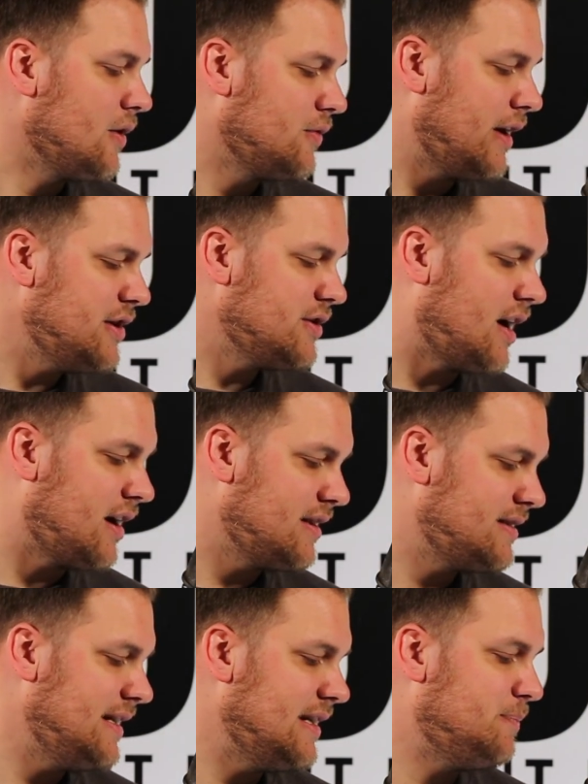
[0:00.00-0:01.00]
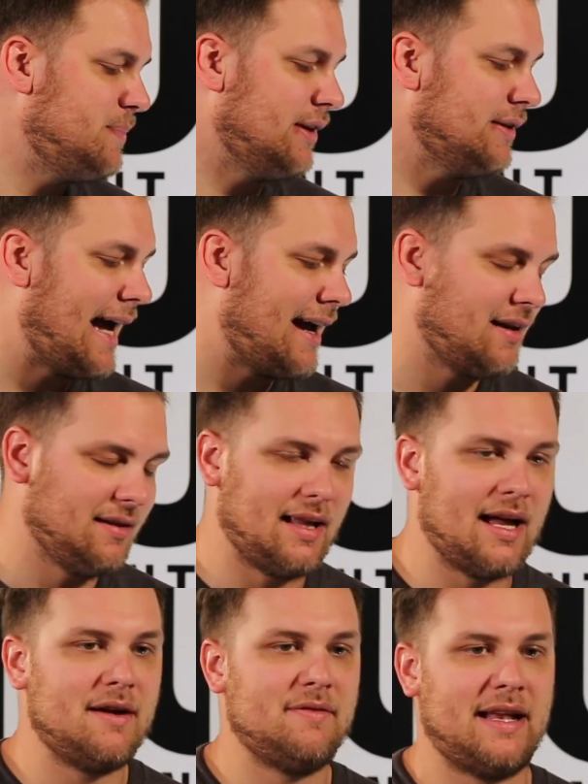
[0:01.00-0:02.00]
courageous honesty is built out of
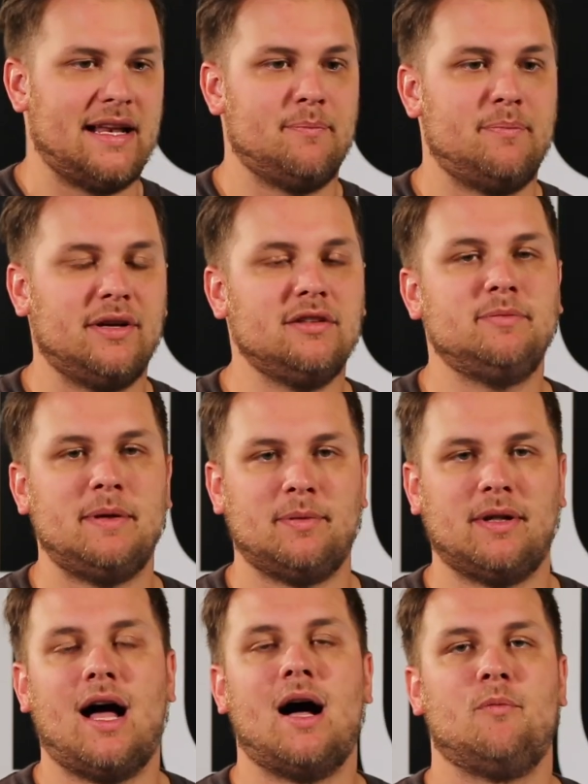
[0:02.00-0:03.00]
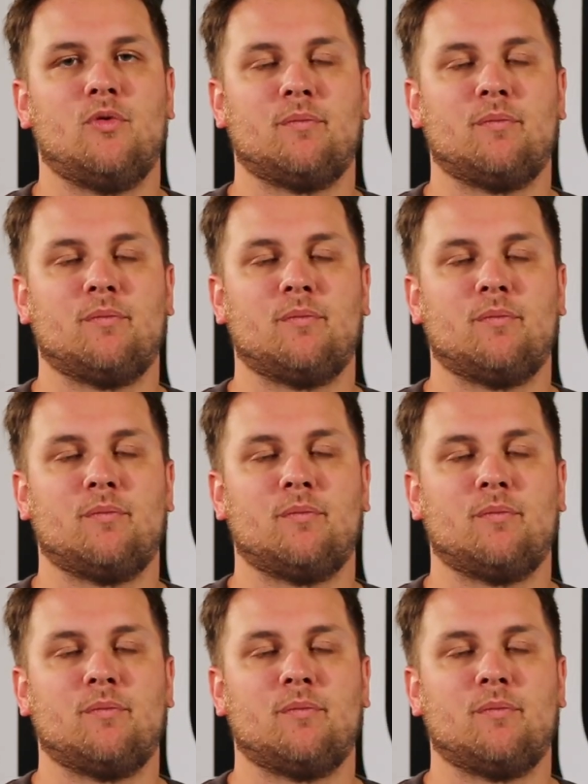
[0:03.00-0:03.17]
love and it builds people up,